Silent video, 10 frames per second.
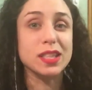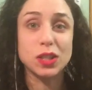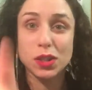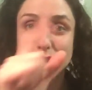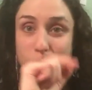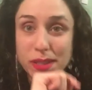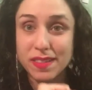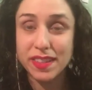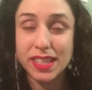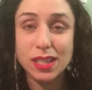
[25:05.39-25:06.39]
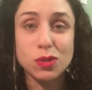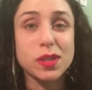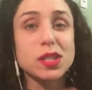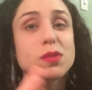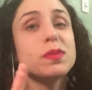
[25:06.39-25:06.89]
your specific
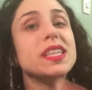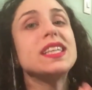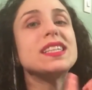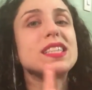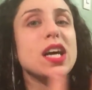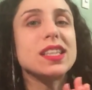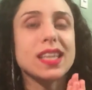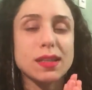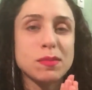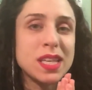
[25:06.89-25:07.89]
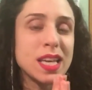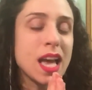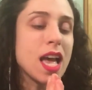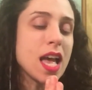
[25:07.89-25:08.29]
situation, please contact me